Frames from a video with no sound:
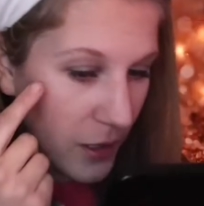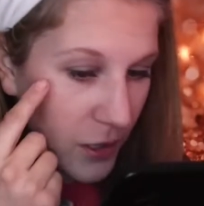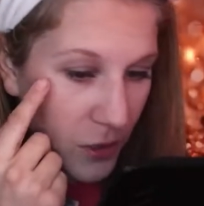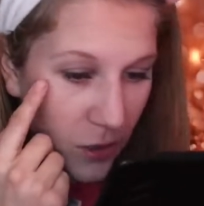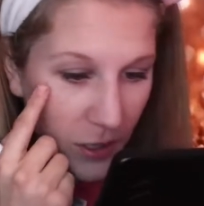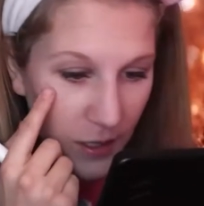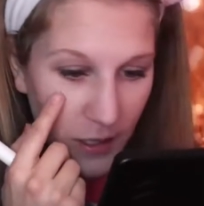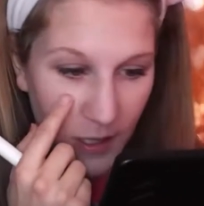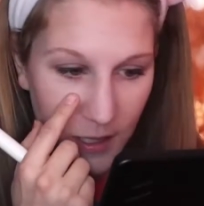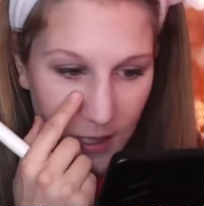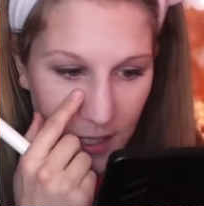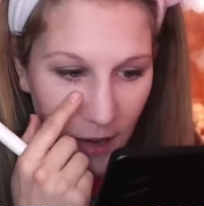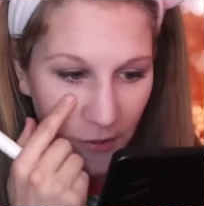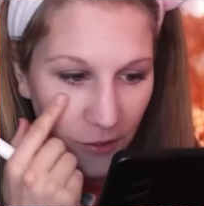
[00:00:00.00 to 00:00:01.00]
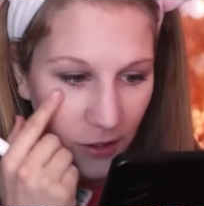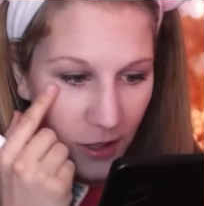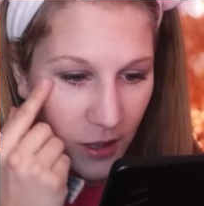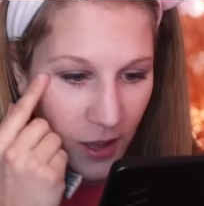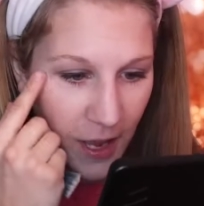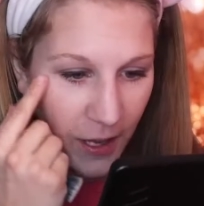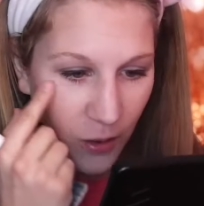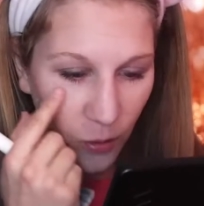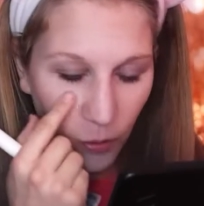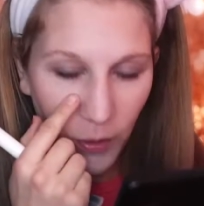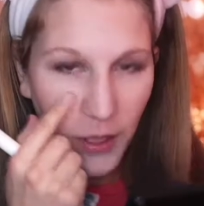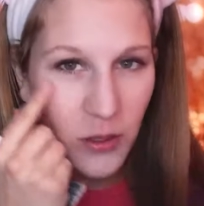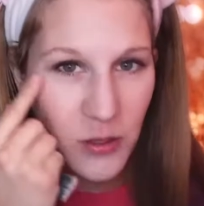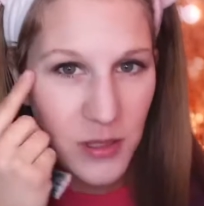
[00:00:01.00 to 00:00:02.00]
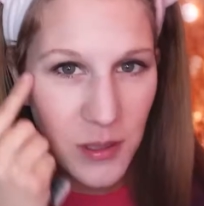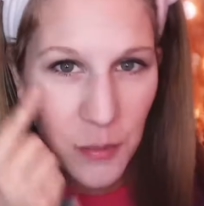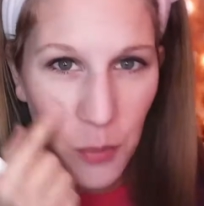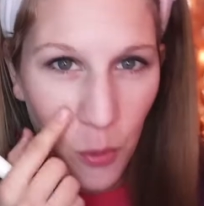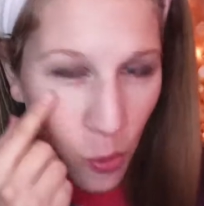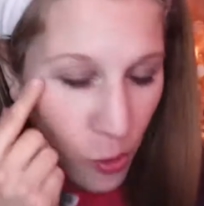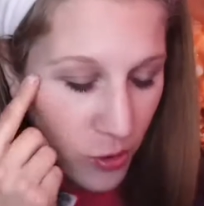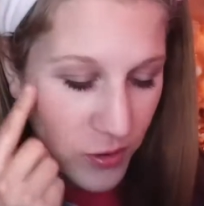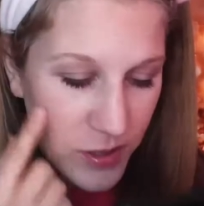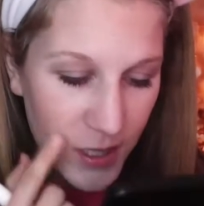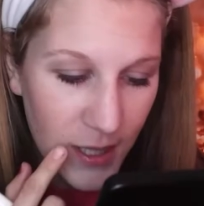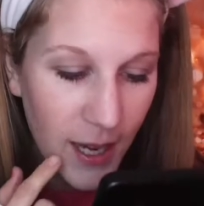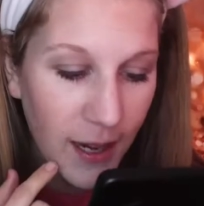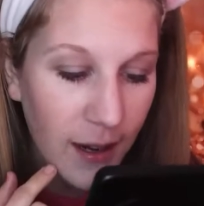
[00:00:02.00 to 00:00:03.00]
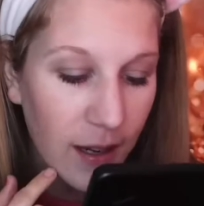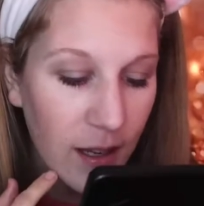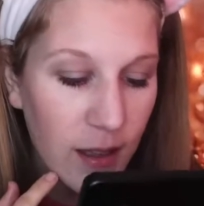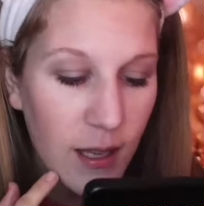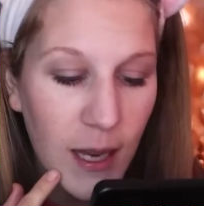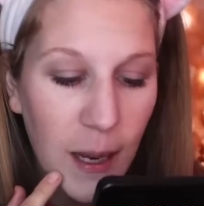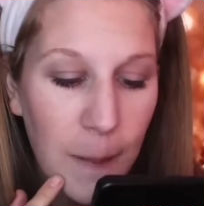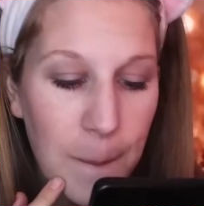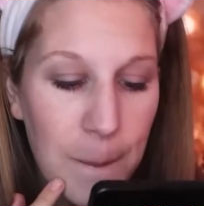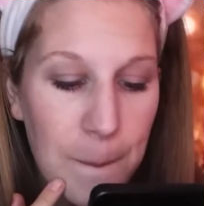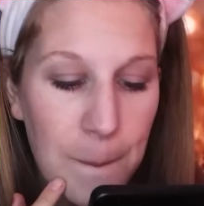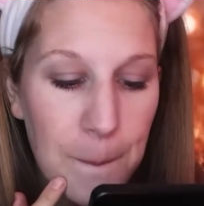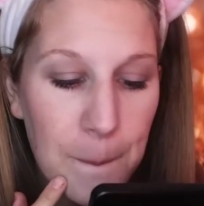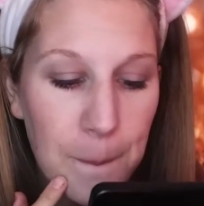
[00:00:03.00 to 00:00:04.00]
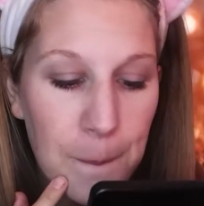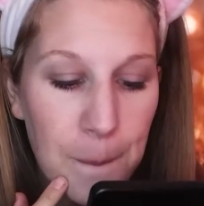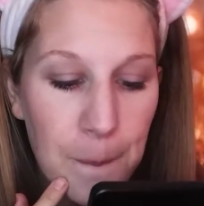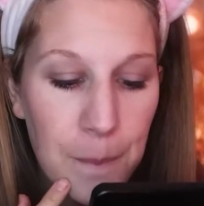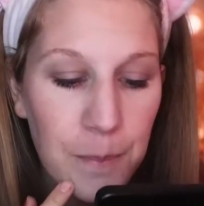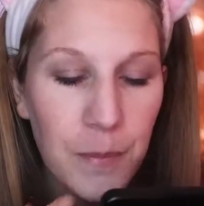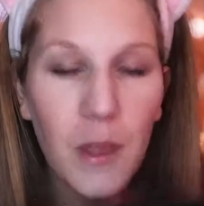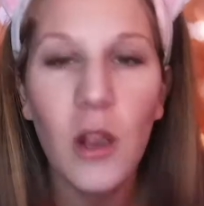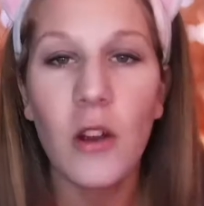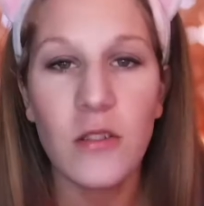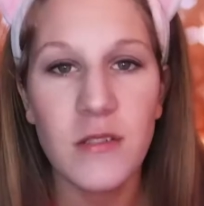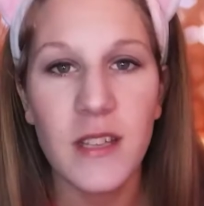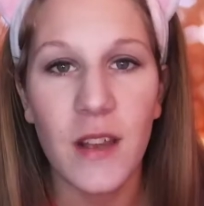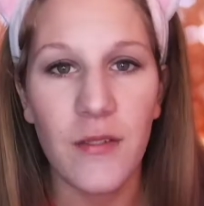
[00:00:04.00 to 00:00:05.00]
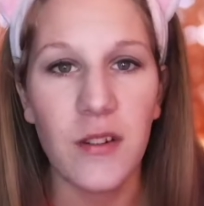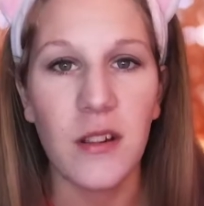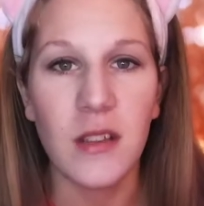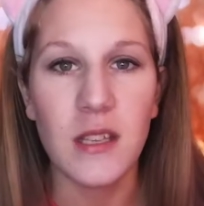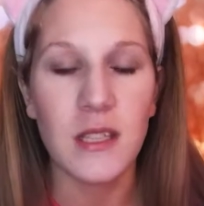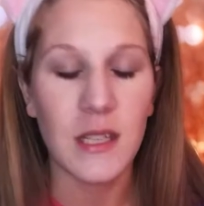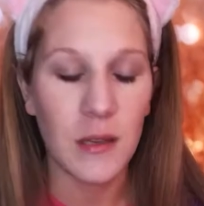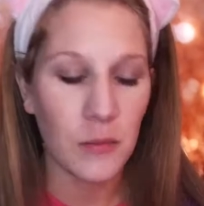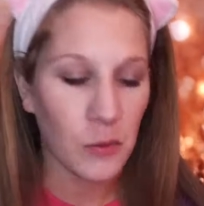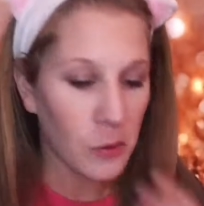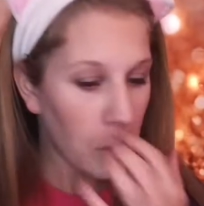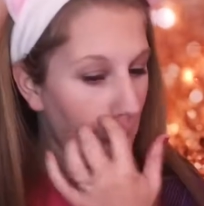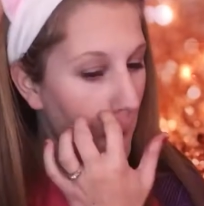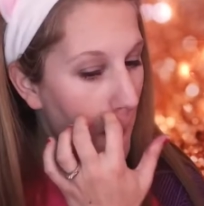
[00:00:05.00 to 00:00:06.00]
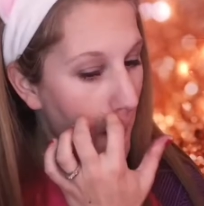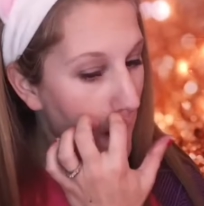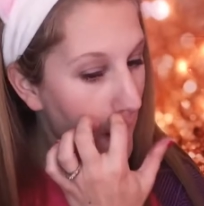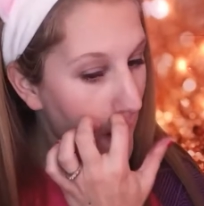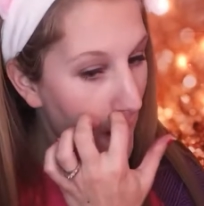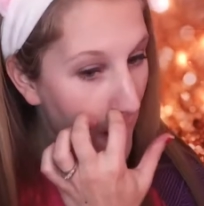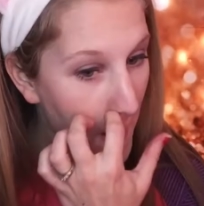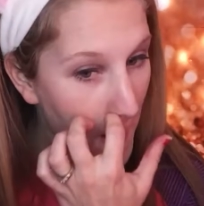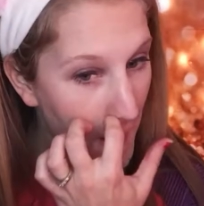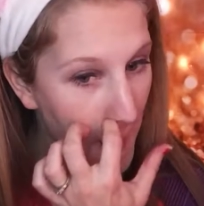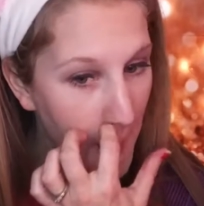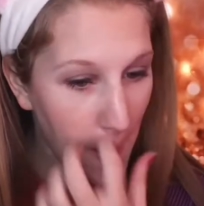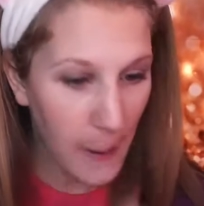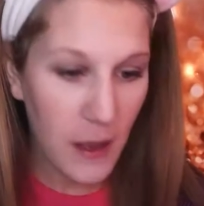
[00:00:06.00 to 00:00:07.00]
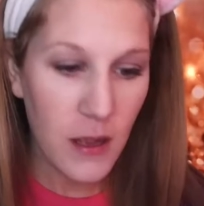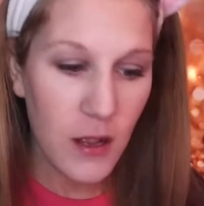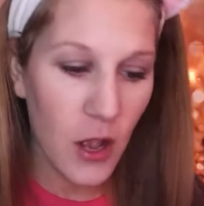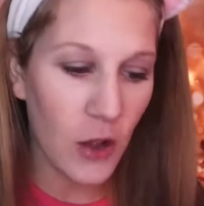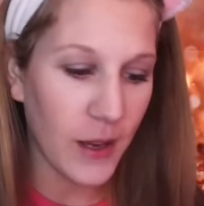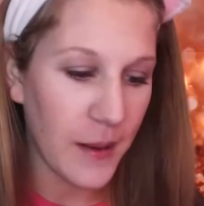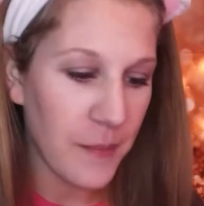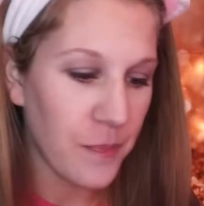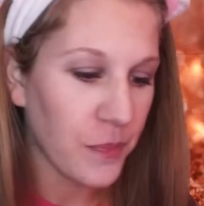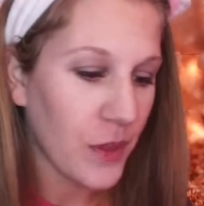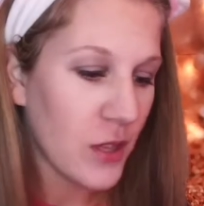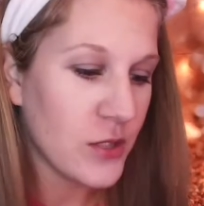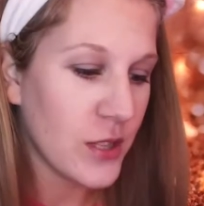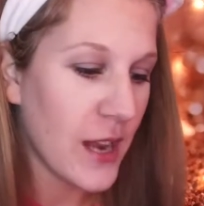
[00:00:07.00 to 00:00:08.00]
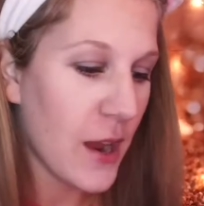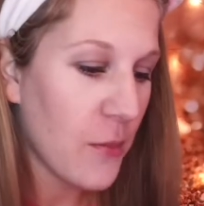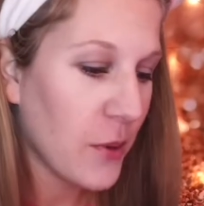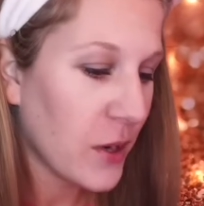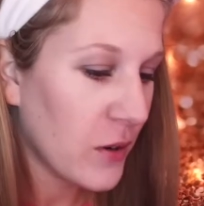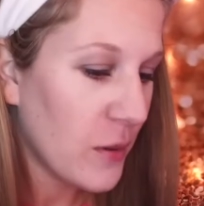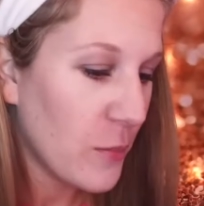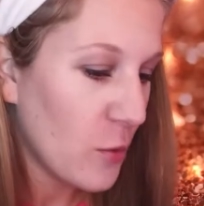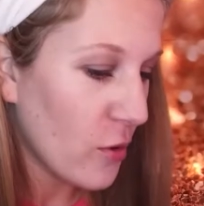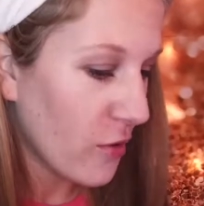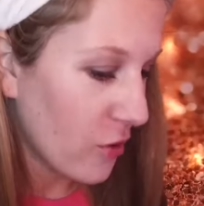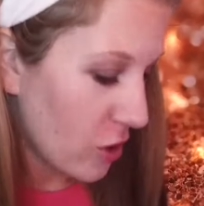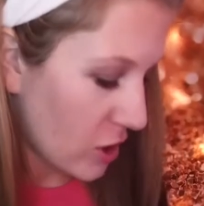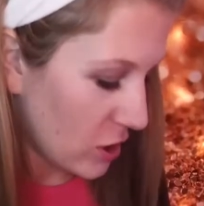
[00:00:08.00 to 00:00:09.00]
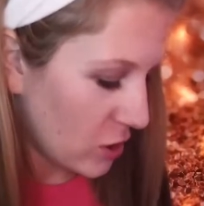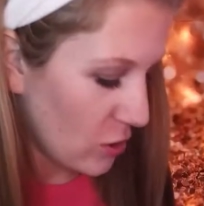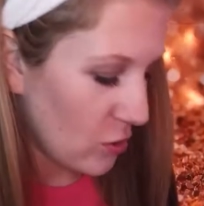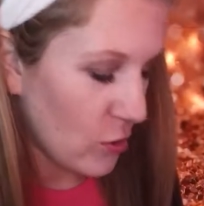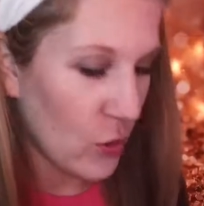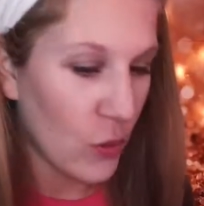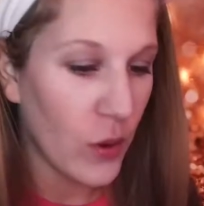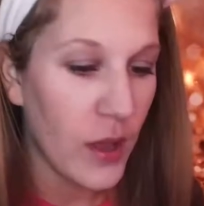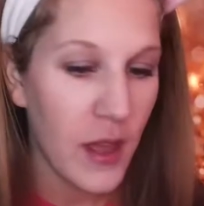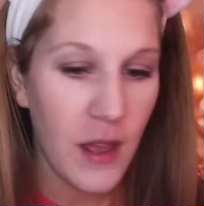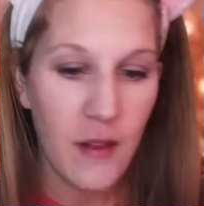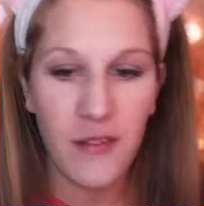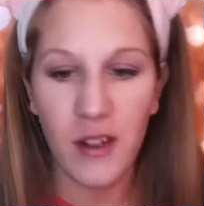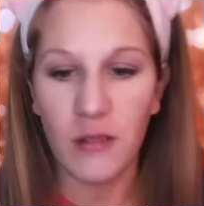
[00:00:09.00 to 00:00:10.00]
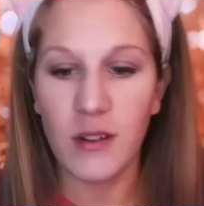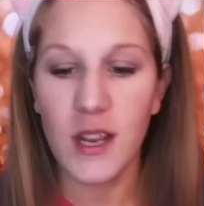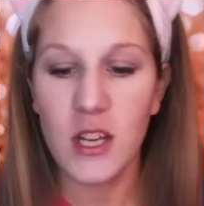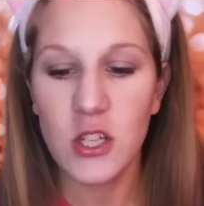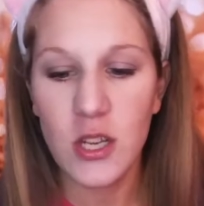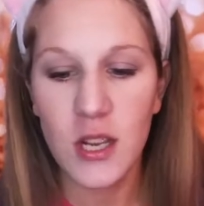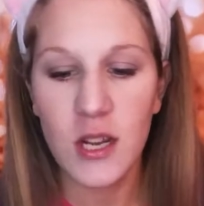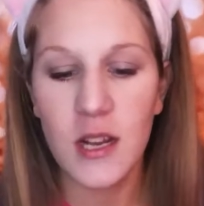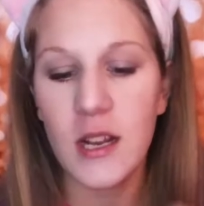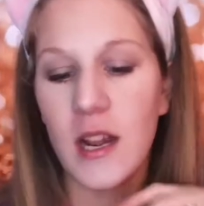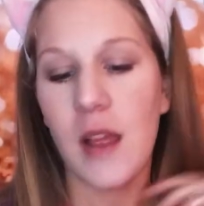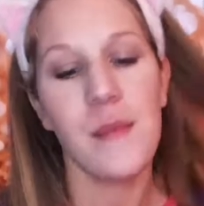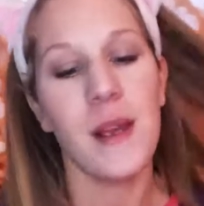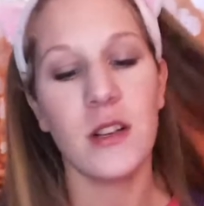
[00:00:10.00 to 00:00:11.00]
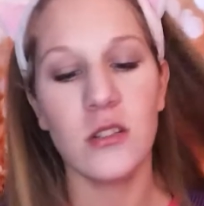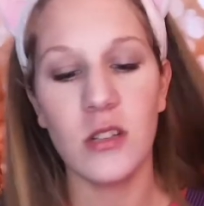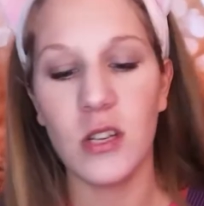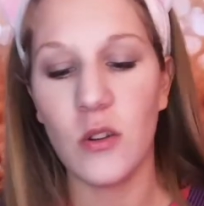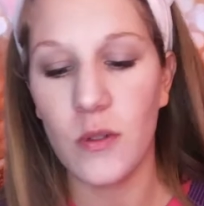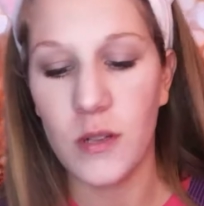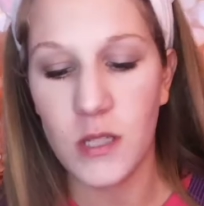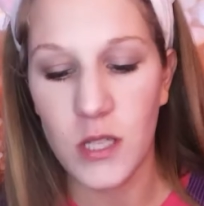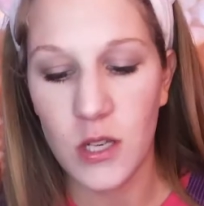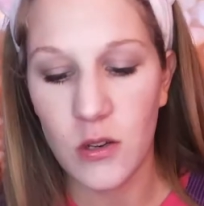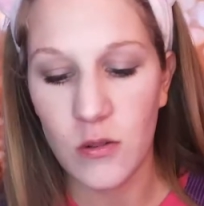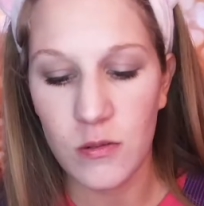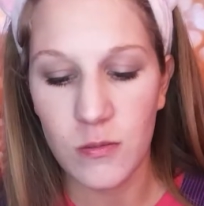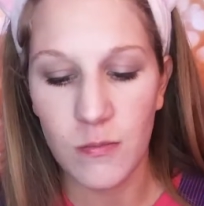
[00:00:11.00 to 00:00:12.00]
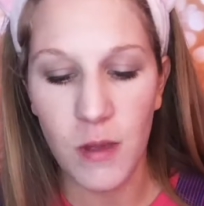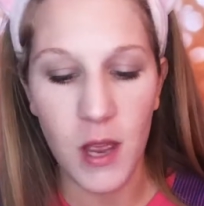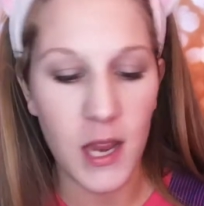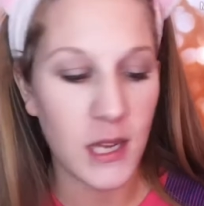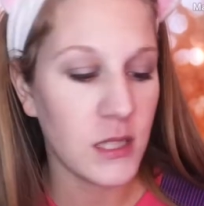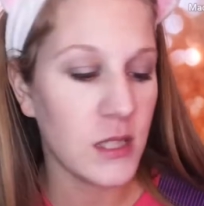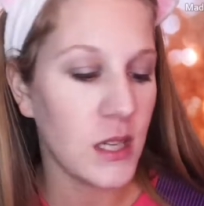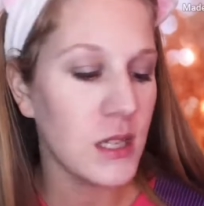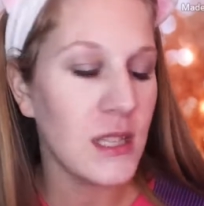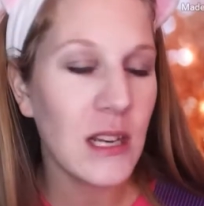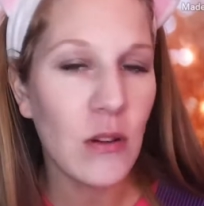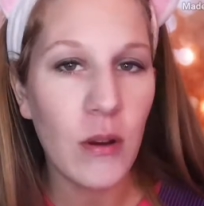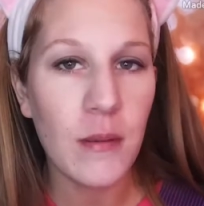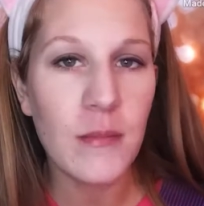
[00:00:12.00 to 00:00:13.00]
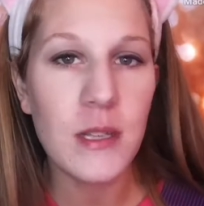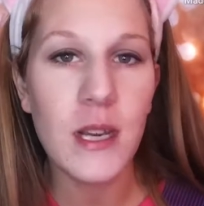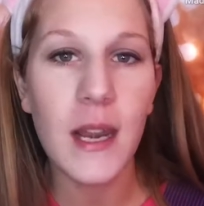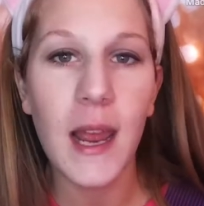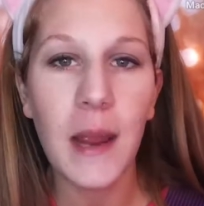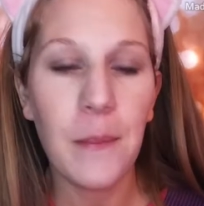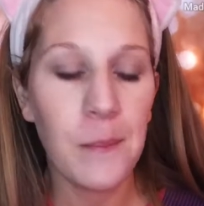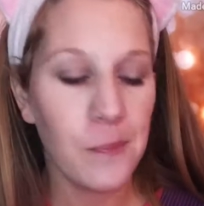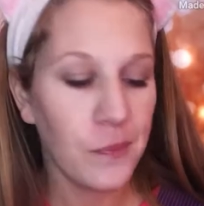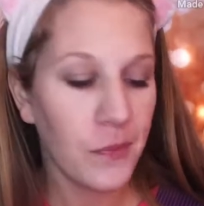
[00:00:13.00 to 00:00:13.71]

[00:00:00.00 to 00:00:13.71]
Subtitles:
It's definitely like wrinkles and pores and that kind of thing are definitely seeable. Okay, so now we're going to move on to foundation, and I'm actually going to use my CC cream today.